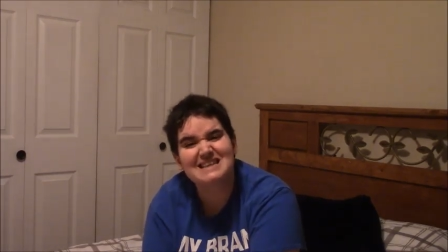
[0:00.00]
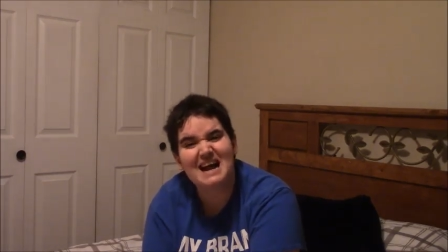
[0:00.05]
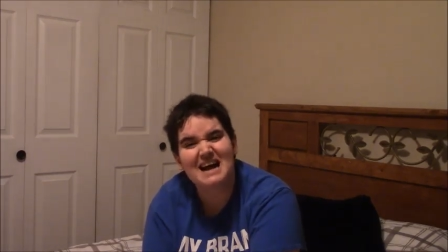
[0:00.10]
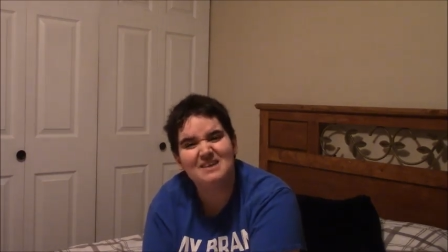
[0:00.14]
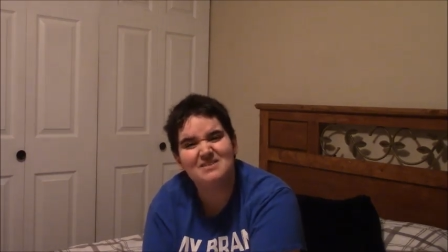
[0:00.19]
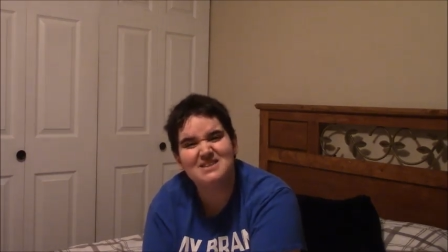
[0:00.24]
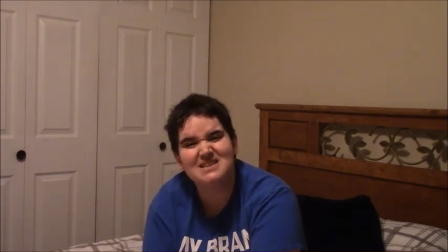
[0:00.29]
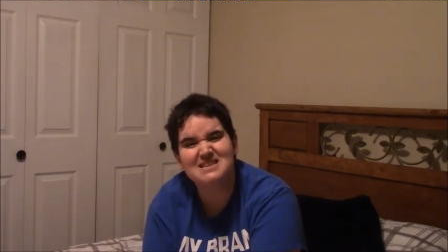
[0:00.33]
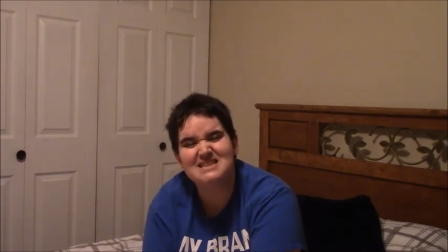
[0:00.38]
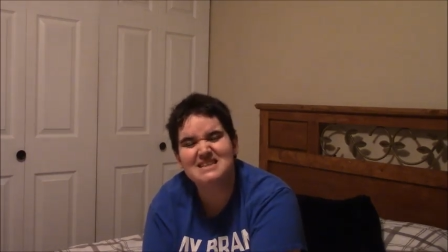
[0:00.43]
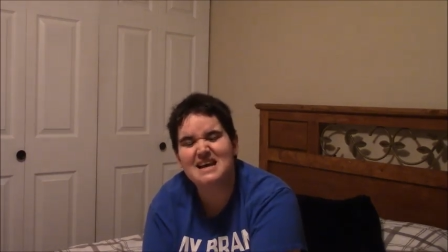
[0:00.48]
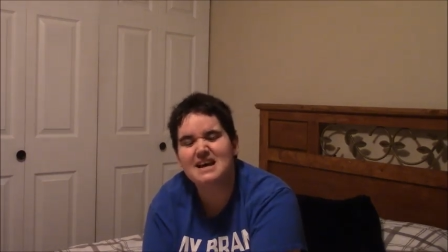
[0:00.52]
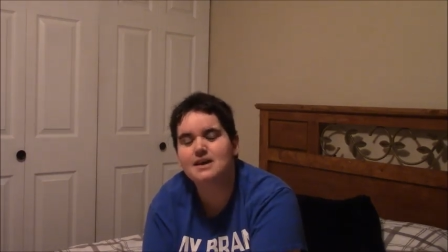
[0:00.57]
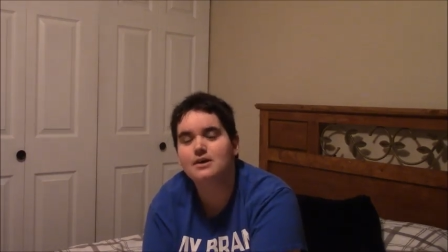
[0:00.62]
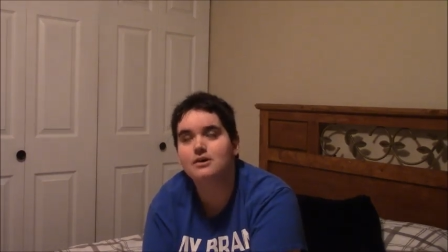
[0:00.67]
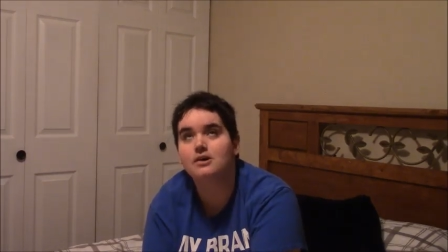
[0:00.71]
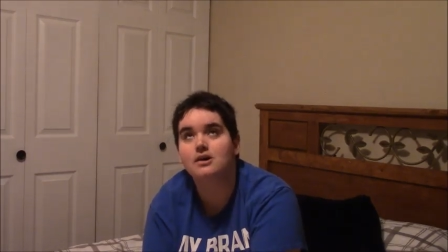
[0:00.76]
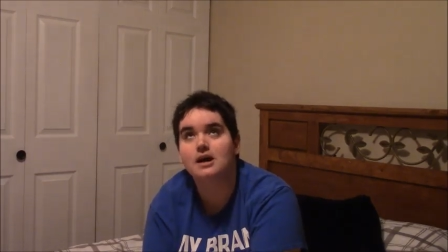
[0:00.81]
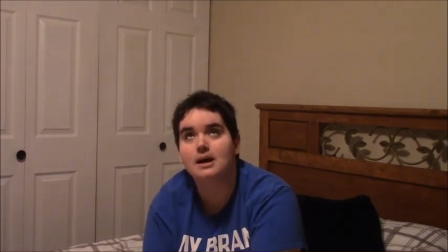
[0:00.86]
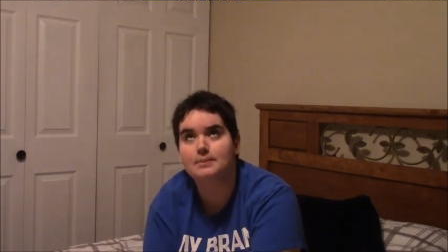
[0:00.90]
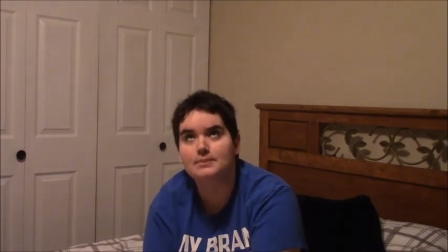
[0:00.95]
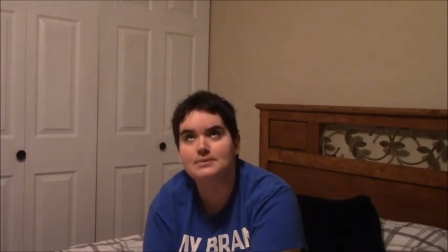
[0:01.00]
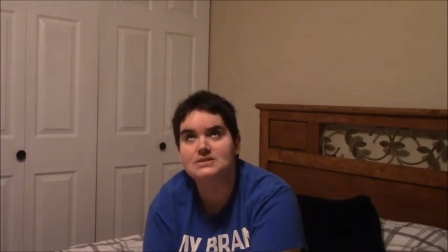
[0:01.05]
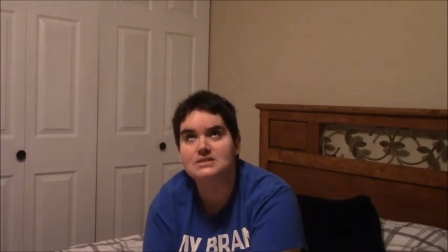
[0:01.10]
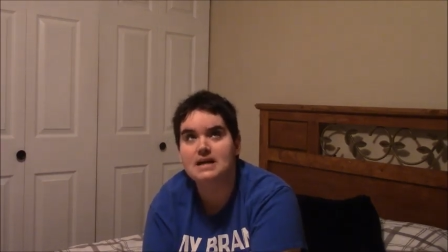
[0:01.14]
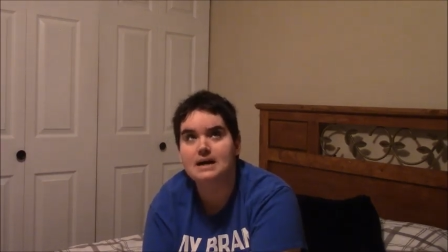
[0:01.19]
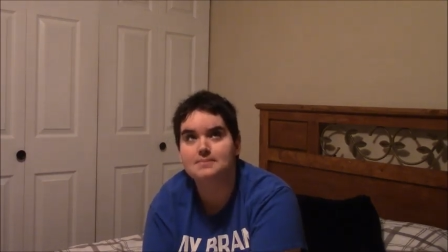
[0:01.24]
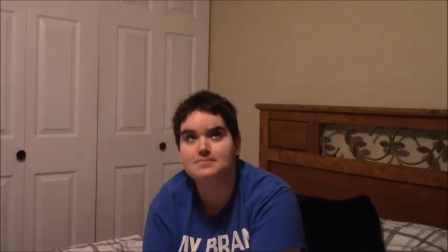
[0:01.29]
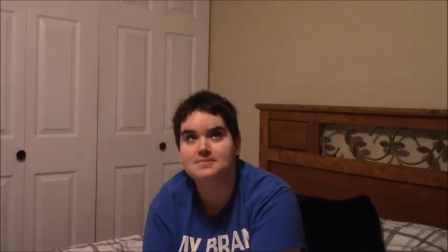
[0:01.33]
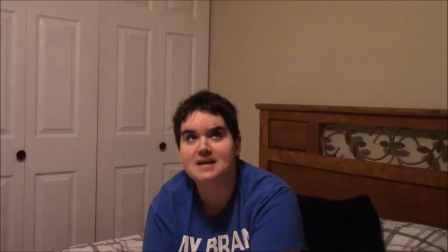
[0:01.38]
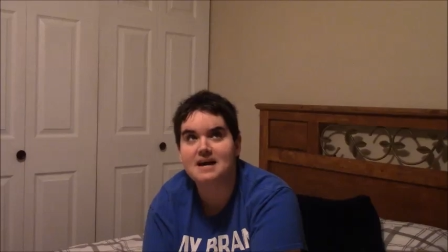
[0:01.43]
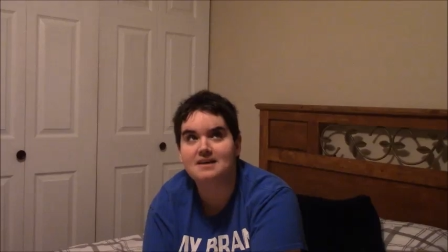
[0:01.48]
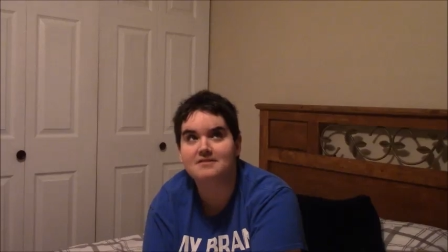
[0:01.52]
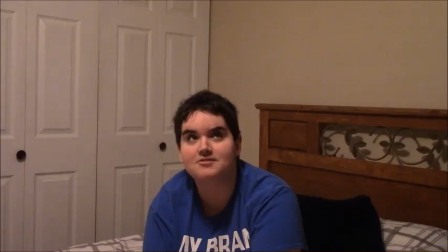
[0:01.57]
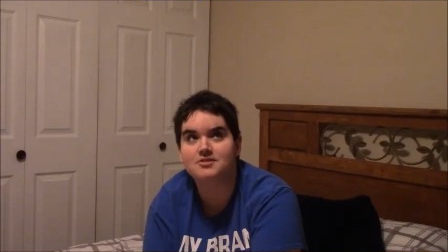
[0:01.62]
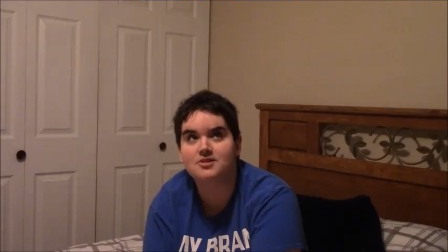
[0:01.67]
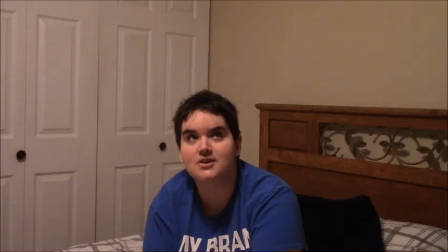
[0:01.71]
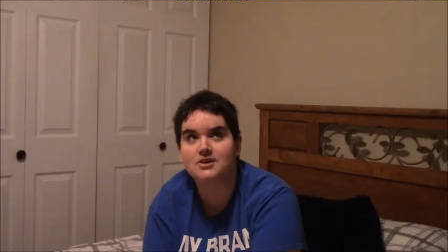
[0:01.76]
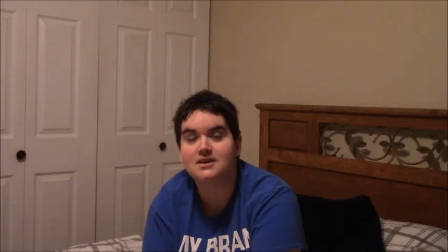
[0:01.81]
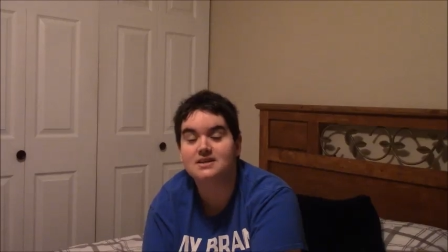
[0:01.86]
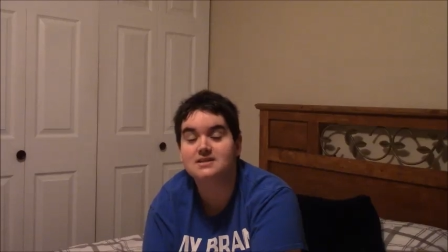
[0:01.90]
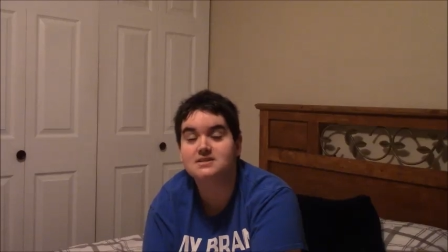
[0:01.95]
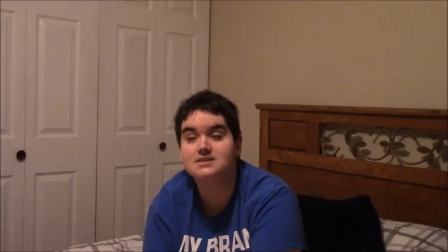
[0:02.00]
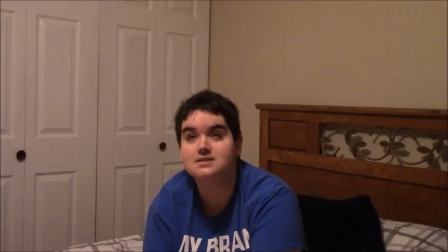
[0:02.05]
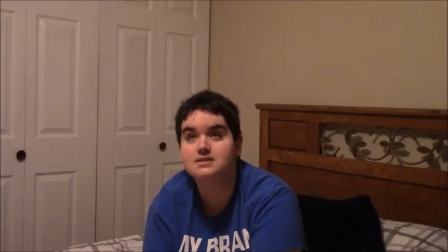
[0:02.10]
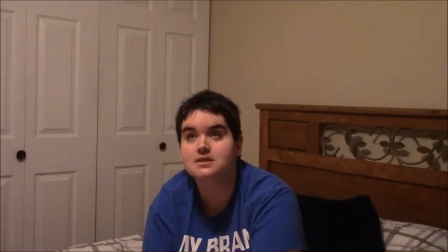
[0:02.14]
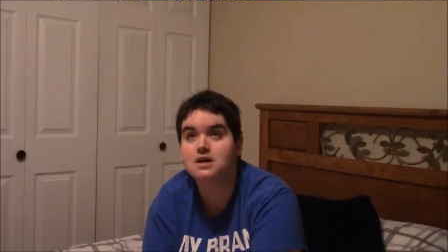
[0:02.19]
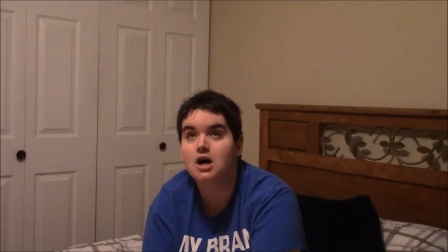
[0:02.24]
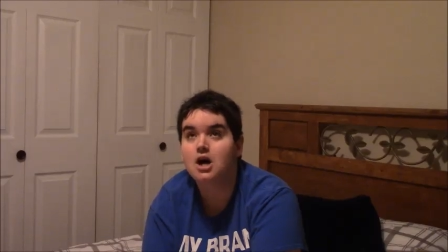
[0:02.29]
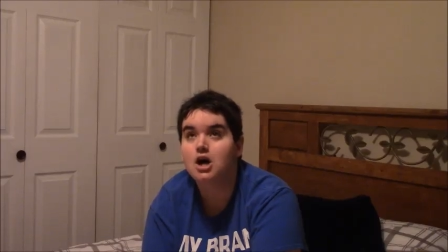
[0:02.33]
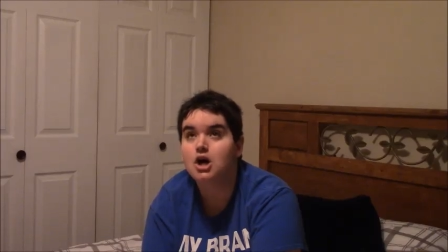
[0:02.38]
I would say, or a couple stops after us.